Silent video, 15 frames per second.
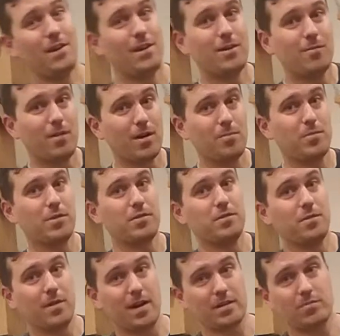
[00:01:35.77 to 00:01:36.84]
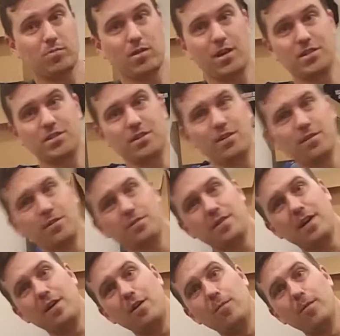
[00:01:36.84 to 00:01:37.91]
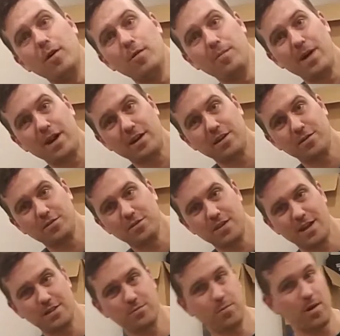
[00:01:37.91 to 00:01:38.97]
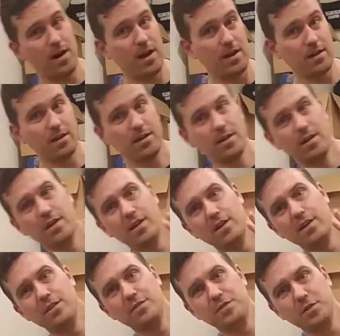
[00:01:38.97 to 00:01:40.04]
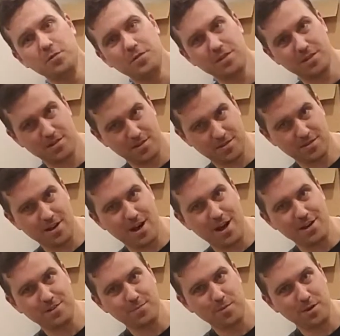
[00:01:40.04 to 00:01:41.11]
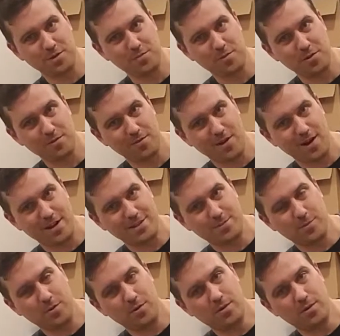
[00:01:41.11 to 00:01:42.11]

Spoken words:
want to put direct pressure on your tailbone back here, so that's why tilting to the side is much more advisable.